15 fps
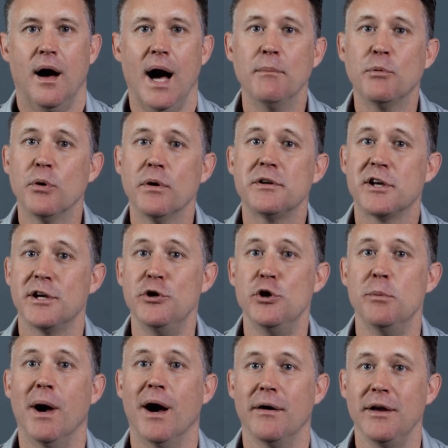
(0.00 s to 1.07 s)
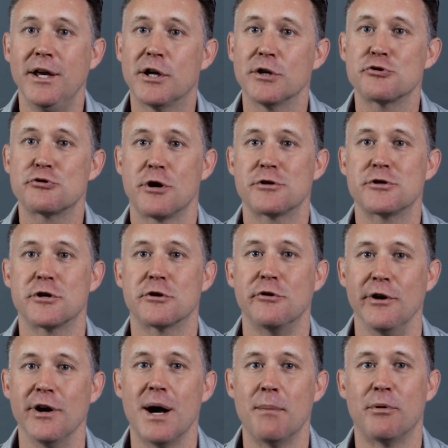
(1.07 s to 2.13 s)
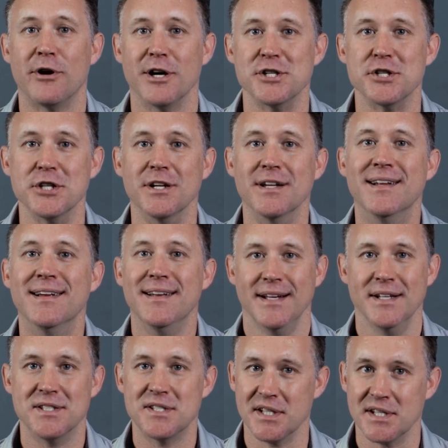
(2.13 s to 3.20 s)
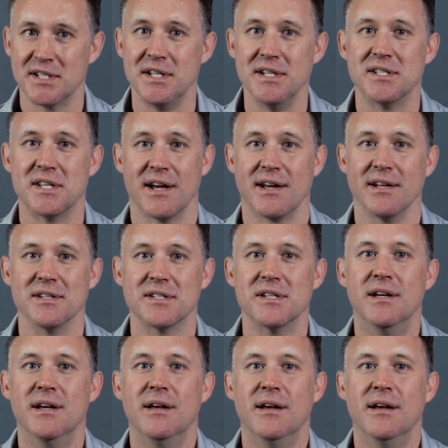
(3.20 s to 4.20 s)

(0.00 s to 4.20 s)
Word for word: I'm going to tell you about EcoStruxure Grid Operation in 60 seconds.